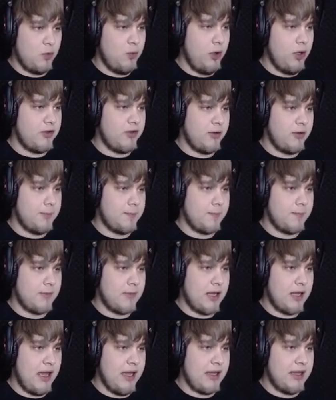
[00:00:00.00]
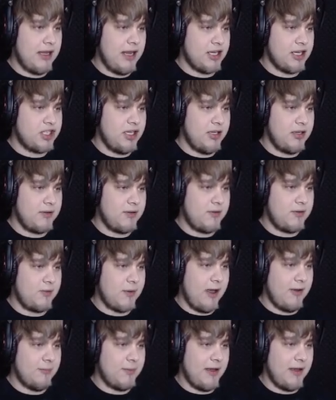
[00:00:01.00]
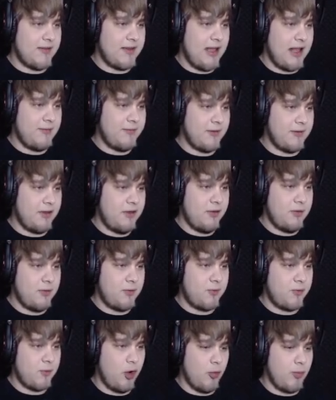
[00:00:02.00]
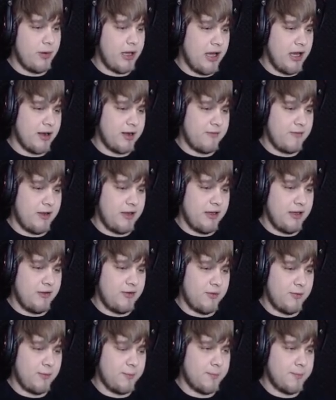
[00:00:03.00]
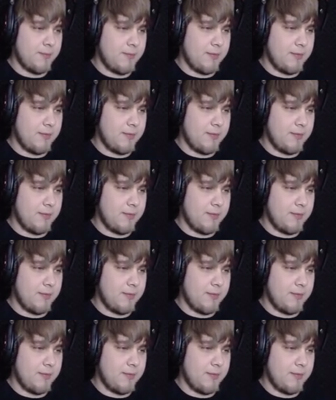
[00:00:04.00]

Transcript: Wood! I can actually craft myself a new crowbar if I need to.